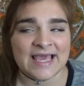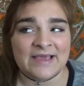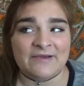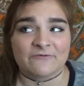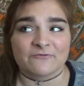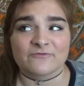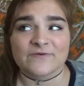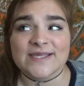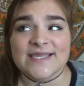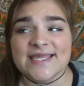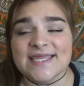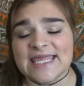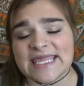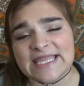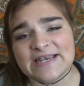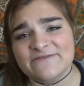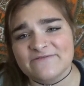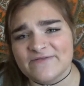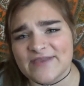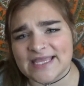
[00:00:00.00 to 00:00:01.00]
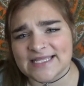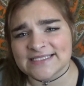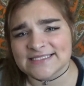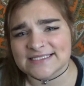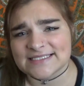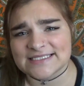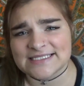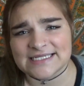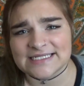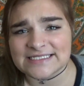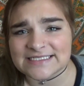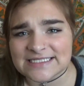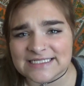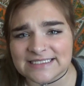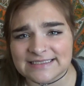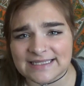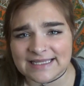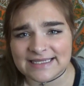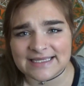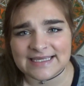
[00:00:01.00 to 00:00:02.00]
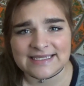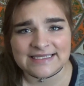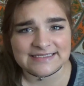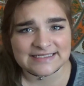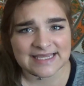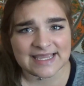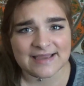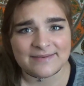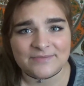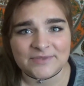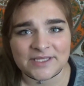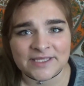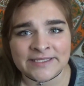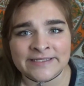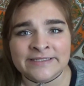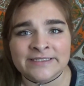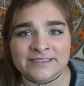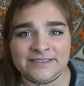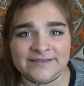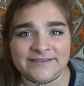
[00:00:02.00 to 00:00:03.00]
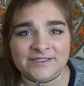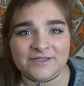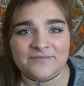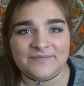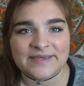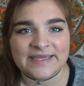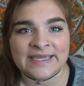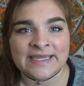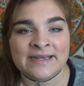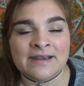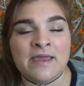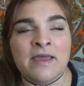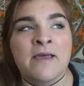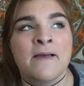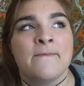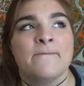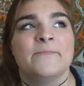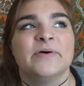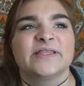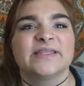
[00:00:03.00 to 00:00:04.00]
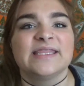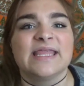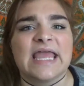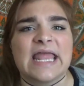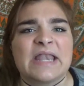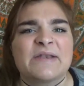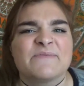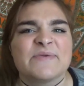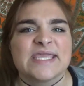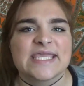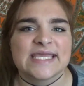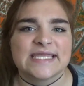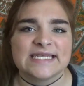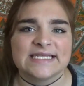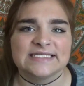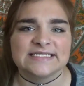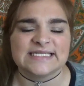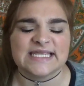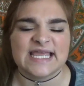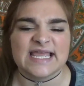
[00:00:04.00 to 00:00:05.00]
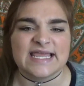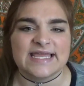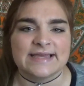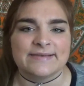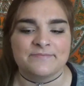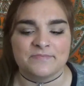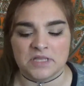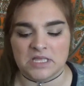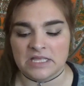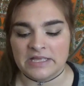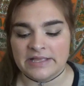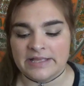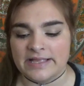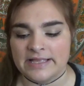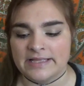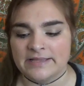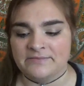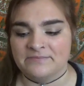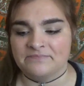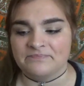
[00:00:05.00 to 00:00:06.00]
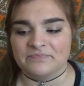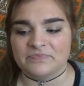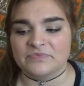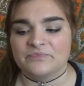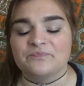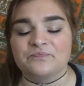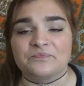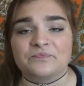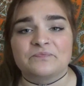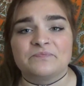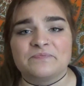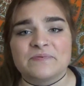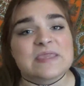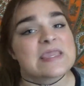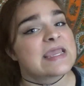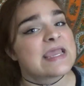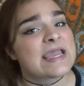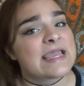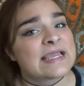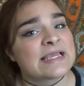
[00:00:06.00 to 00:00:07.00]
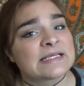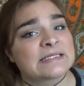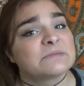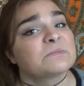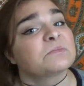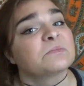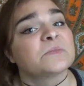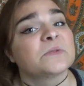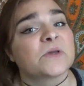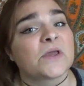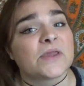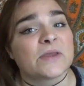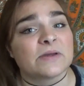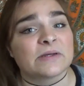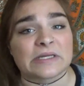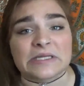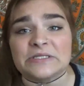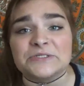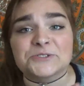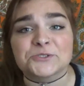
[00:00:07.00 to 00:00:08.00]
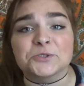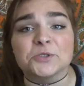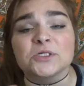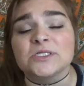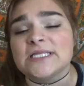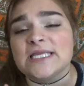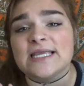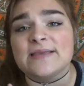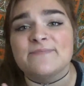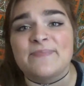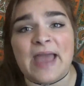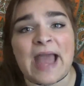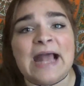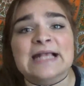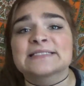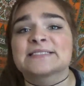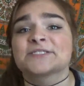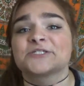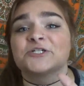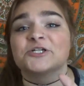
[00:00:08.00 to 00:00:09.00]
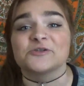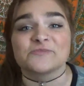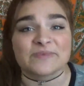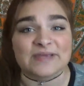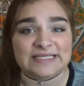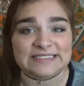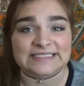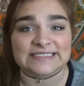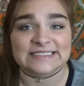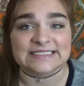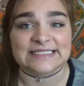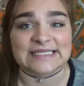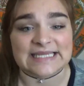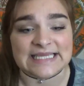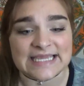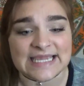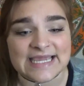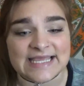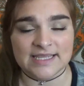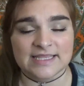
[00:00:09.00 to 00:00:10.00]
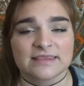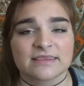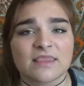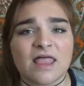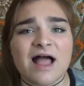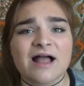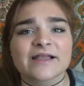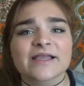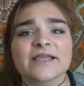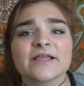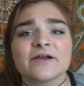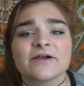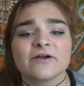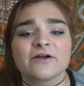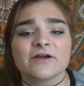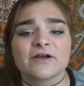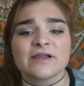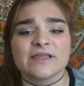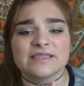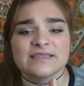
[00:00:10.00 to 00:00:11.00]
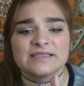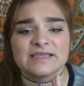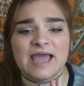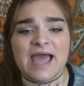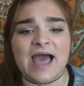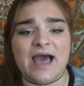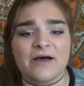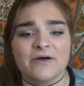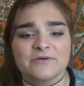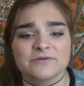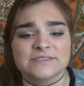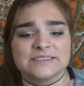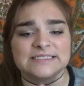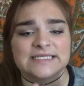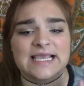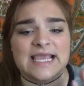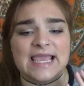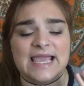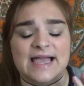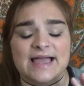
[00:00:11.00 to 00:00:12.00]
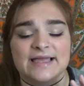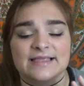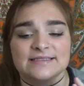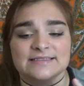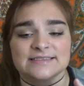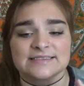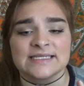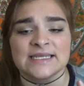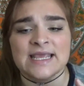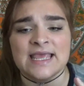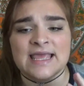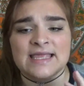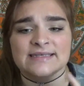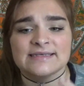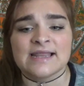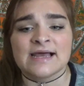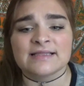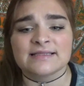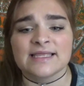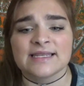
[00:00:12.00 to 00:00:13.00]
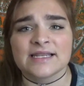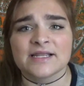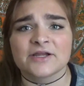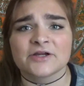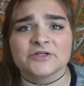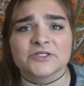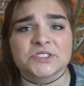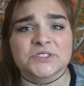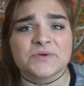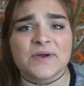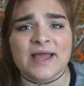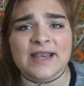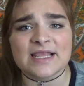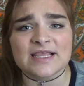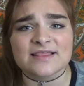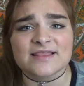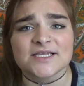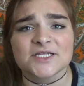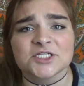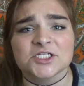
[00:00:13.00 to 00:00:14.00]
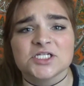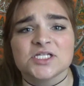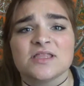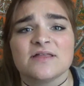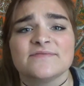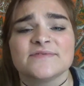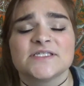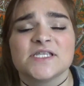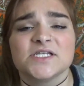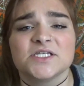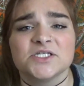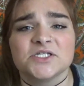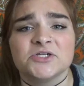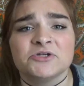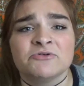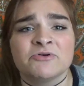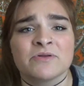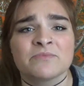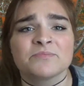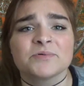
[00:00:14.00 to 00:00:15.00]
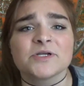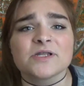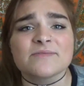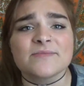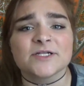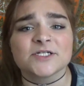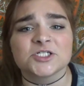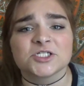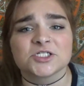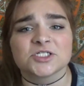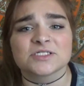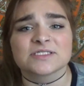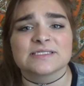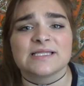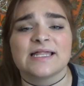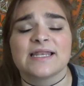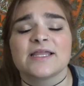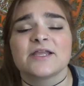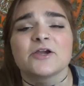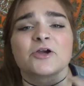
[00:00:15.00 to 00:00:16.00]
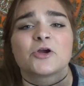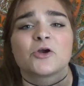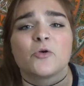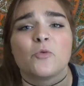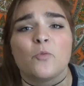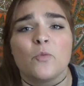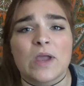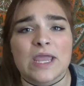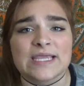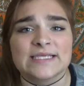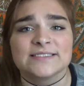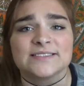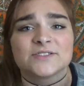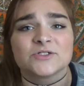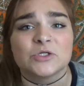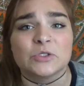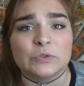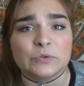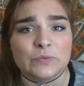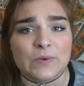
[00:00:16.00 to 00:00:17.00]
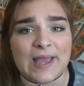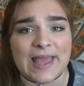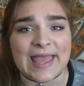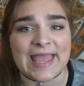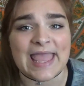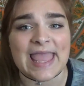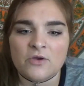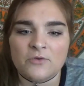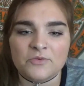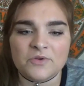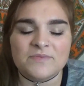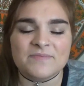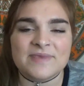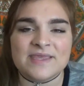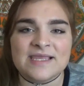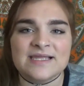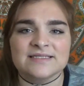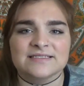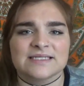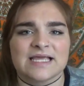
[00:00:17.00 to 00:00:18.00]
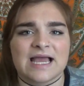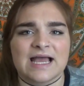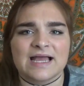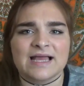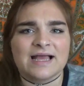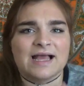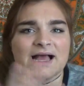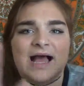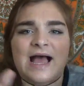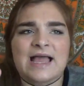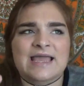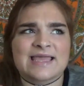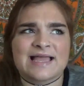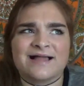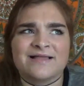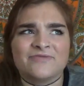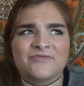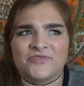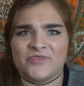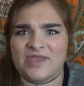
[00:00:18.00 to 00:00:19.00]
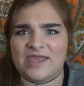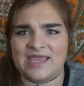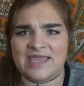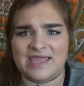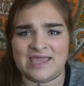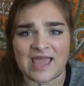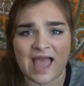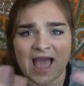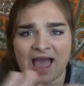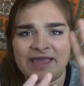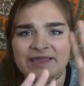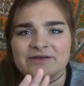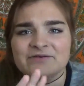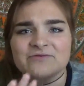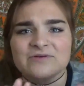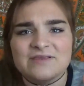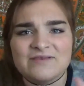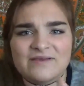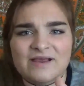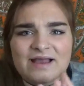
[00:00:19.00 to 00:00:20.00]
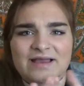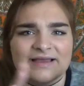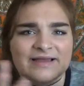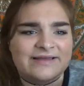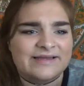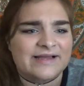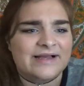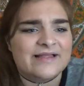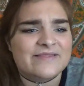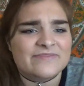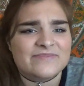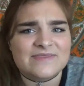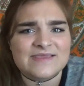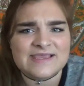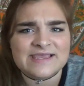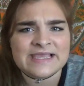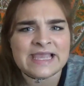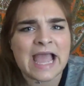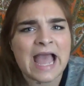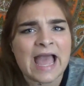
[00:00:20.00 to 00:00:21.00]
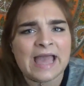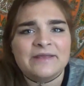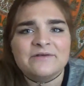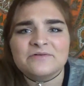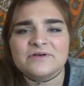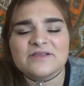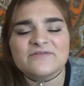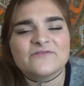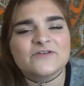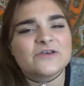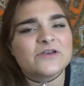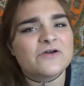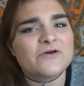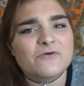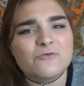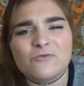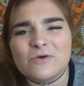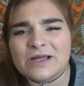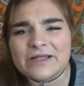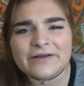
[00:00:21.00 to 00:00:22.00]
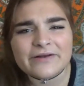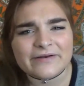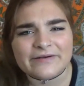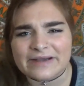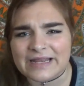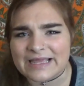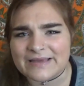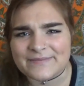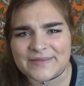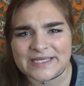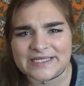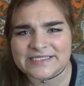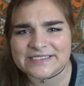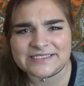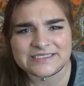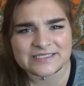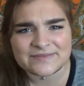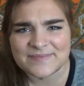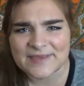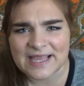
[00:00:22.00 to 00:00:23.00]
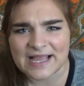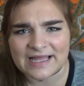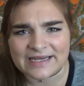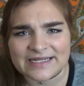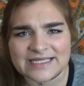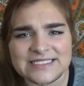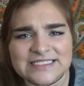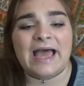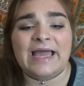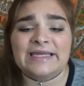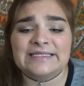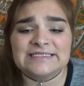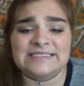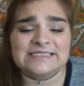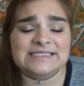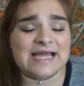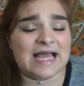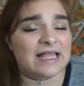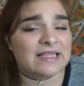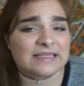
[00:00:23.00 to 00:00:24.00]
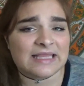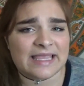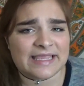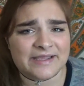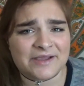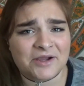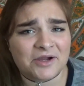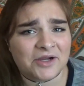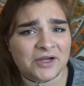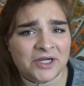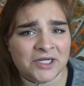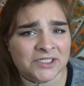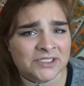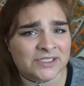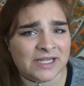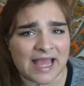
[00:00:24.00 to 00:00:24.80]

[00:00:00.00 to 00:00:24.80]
reconvinced into liking Tamlin a little bit, but then we get into him being a controlling bastard, basically, and locking her in the house and not letting her do anything she loves to do and pretty much just letting her waste away. We meet Ianthe. I don't even know what her name is, to be honest. I did not like her